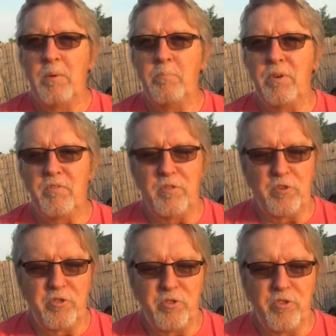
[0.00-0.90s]
But for
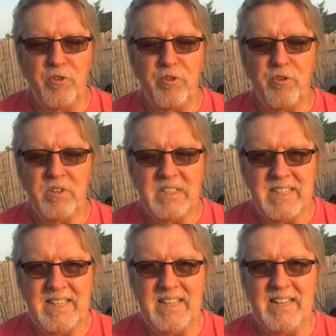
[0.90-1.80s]

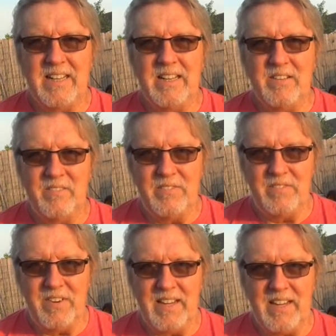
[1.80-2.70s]
13
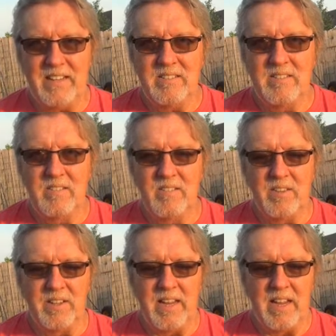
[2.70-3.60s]
feet,
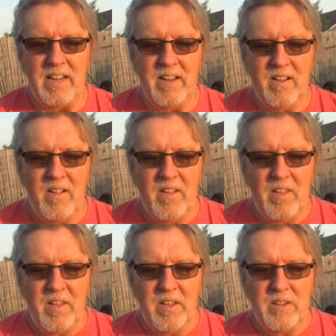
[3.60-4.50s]
okay?
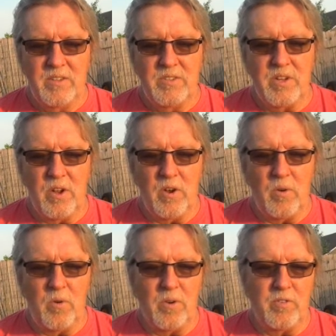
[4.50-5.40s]

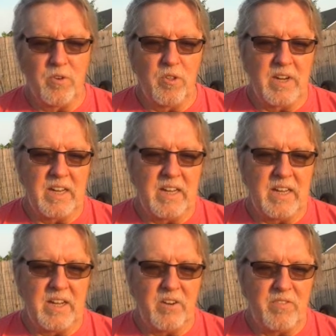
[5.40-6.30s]
So if you're looking
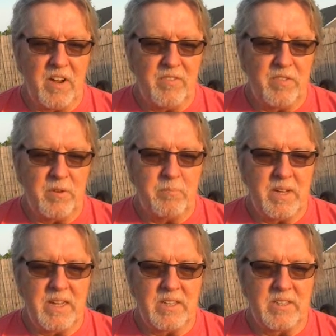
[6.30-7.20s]
at your 5-foot
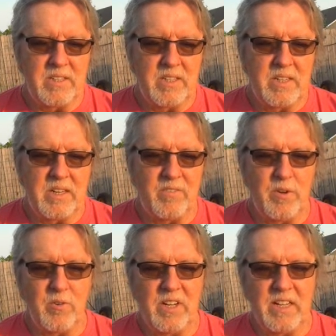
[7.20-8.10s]
beds, if
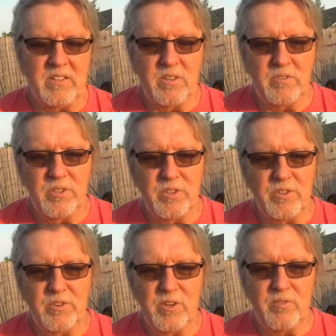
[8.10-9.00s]
you were to get those in
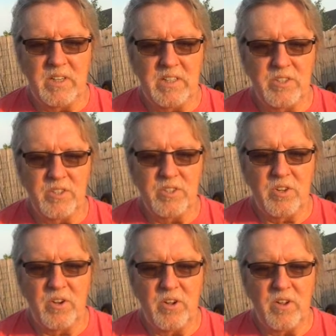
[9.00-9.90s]
31 inches
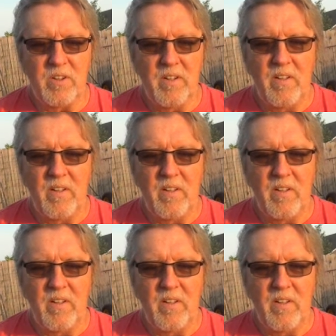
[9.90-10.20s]
tall,